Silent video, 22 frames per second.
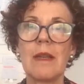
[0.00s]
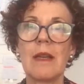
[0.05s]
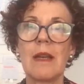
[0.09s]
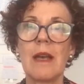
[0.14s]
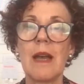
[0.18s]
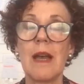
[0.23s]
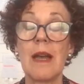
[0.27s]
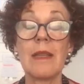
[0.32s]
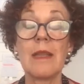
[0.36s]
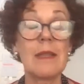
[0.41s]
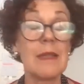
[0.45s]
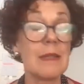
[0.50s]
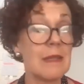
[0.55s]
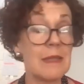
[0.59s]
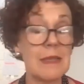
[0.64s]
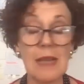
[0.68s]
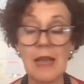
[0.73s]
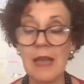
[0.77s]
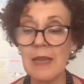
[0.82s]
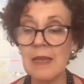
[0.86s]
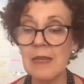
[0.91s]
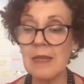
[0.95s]
I
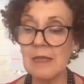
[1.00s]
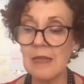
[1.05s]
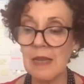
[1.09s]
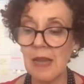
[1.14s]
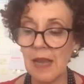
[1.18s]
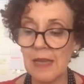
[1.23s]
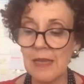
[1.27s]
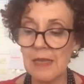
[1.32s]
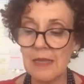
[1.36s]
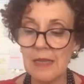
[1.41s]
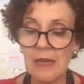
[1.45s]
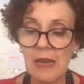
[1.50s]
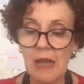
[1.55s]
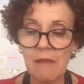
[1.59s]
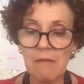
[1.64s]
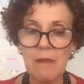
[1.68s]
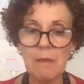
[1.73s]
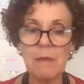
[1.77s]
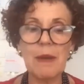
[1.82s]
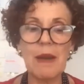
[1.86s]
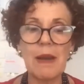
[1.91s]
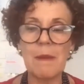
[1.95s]
decided I didn't
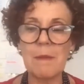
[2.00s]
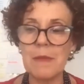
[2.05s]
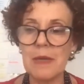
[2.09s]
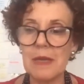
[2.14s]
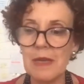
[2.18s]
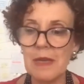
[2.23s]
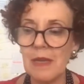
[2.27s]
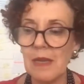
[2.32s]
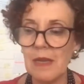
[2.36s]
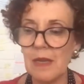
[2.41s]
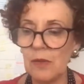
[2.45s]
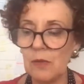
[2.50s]
have a plan B.